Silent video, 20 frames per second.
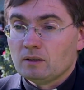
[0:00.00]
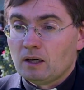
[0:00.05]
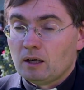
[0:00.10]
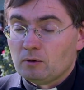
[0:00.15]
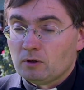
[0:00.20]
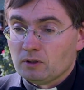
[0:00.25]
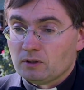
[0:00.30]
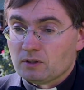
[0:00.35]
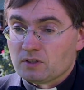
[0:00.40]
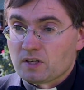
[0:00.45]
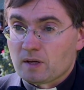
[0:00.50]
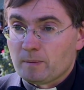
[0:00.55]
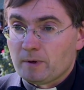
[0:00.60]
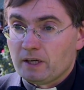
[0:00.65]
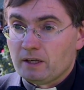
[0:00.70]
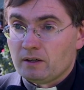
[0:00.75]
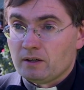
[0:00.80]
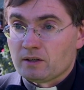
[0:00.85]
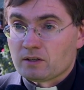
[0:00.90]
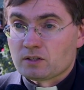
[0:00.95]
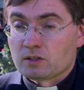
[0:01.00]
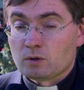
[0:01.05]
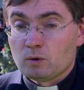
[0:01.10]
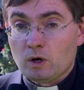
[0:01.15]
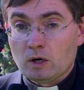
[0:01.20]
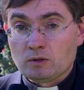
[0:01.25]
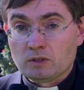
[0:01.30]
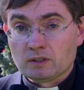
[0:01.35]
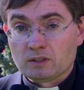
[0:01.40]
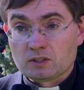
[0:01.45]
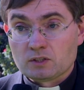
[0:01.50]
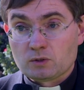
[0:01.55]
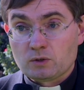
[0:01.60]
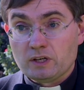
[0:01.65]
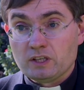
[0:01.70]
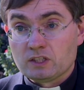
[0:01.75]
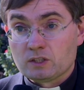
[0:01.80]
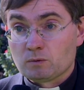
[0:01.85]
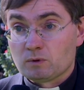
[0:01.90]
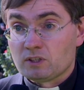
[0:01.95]
our other seminarians go out on the
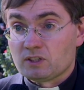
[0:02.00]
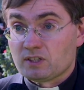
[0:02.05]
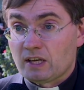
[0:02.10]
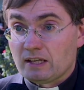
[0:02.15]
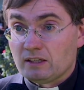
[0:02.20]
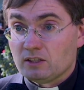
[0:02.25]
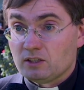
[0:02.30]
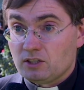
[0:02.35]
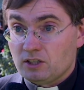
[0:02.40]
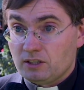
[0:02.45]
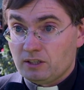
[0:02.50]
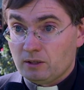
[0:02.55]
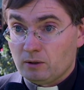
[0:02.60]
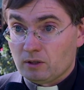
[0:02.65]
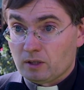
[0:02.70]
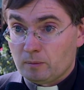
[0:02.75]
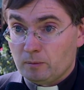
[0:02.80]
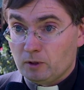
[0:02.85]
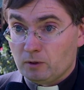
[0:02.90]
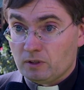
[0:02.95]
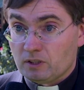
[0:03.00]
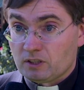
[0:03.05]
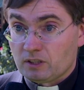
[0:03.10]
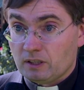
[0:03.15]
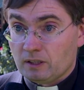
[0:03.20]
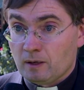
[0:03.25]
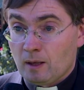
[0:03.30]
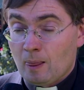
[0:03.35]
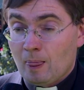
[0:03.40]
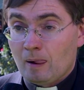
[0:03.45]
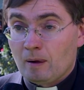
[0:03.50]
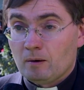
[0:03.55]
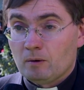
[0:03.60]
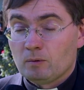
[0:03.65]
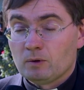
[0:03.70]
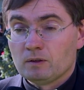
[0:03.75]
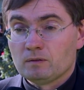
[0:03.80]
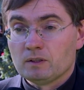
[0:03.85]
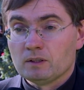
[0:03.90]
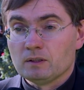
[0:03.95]
streets with the Sant'Egidio community,
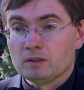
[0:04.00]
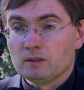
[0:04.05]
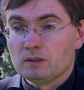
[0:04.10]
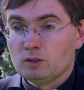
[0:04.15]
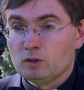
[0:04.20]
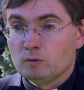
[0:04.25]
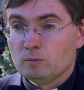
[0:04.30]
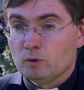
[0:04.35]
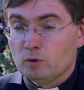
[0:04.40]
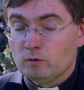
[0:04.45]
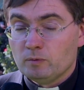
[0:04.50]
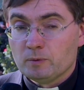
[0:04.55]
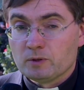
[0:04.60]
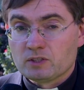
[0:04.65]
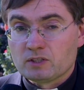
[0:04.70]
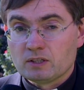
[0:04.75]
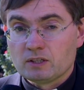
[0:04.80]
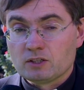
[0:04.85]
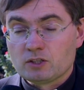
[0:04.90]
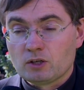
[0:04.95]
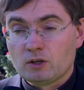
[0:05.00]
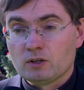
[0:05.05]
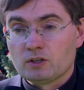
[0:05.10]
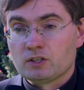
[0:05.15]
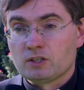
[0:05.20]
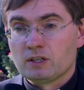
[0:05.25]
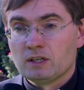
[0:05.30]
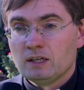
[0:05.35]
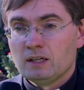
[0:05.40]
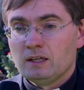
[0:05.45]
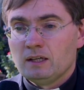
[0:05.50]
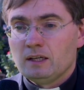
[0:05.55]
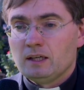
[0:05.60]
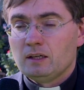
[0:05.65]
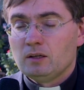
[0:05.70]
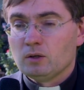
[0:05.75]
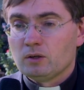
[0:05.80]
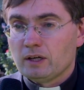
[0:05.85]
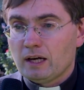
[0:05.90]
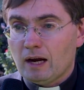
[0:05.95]
one of the new movements in the church,
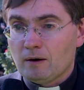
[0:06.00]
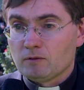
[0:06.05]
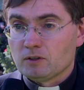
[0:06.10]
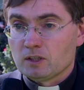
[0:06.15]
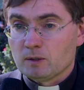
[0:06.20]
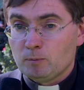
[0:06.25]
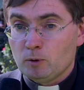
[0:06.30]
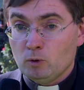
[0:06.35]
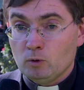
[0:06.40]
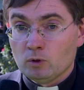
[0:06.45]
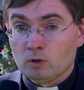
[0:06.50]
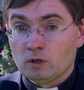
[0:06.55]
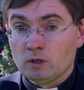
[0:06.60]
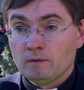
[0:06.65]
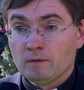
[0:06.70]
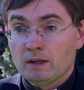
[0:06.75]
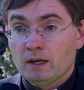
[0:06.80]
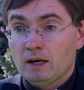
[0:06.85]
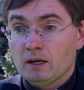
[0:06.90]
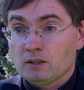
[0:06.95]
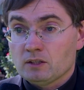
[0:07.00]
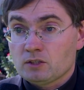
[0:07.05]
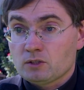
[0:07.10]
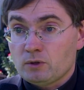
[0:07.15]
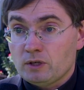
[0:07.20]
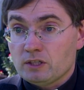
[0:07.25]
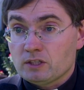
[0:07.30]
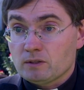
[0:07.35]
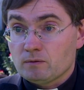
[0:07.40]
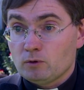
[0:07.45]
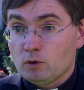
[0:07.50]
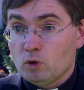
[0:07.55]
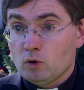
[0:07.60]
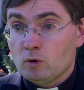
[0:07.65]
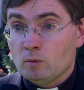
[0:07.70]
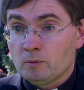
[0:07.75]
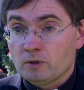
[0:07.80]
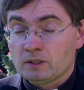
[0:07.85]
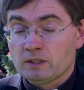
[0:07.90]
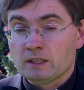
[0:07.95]
looking after the poor on the streets of
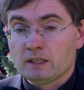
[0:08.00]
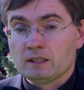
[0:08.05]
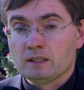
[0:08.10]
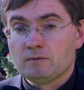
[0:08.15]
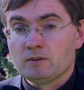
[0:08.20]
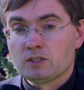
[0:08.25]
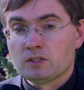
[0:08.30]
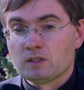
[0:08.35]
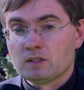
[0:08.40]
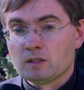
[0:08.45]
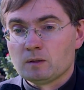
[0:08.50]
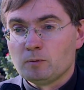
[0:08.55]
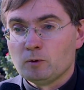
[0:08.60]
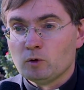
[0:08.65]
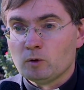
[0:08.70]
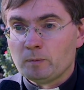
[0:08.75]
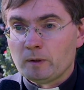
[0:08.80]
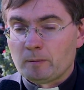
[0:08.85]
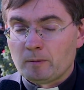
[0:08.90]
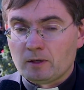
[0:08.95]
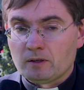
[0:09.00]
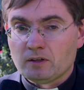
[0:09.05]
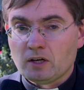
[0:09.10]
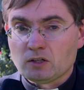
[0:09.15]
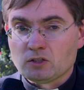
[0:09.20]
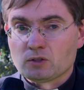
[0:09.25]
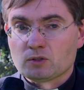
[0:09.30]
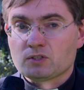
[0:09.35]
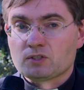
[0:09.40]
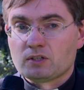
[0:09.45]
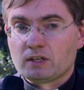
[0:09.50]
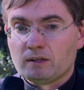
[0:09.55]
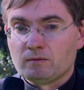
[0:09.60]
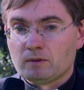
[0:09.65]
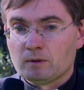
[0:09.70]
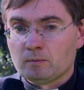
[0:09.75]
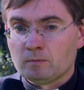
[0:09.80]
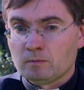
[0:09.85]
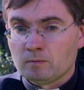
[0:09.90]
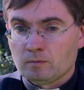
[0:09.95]
Rome. And they visit the poor people, not just to
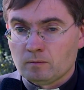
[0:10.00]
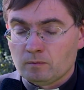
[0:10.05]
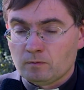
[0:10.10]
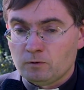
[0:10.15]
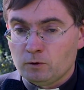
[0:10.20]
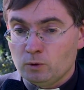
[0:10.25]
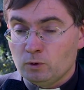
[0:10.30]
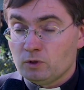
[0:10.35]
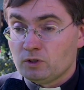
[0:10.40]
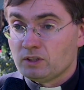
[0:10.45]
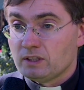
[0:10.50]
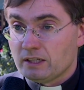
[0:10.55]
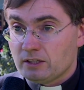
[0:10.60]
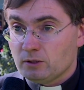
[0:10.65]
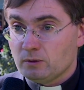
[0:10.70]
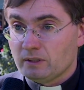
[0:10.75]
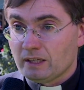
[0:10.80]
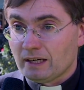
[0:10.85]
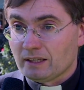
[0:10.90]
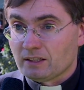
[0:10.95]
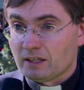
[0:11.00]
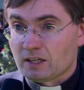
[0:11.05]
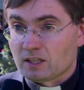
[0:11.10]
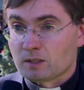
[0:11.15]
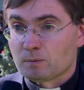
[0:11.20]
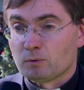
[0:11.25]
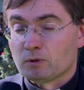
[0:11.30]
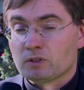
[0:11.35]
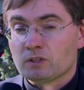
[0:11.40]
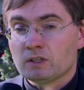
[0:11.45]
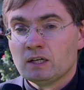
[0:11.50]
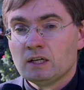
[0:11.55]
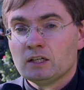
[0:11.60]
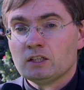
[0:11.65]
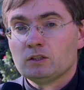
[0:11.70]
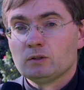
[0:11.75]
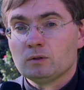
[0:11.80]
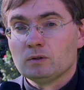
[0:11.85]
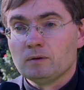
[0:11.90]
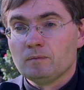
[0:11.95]
give them food, they do that, yes, but
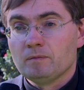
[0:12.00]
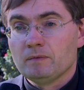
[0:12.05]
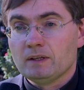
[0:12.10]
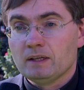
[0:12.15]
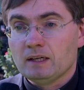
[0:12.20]
to